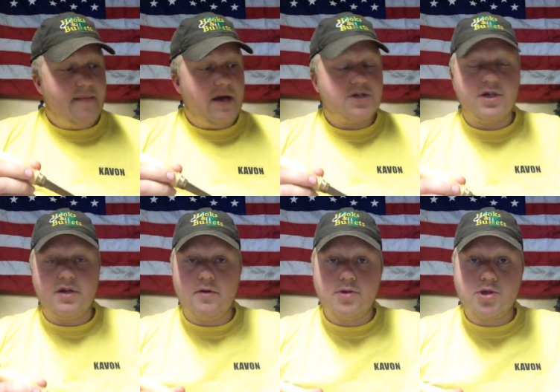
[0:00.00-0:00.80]
I'm actually going
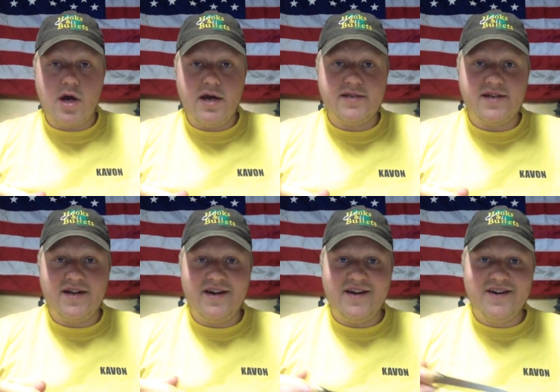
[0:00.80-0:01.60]
to go try it
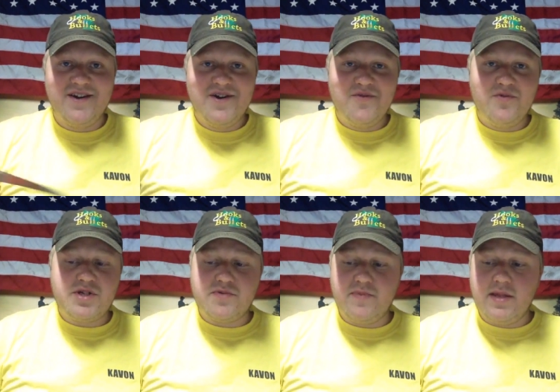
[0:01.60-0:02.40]
tonight.
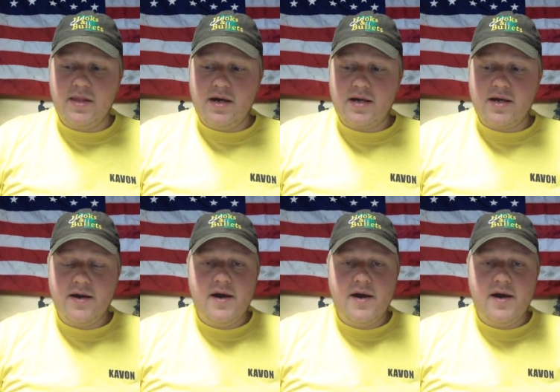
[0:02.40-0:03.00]
Wish me luck.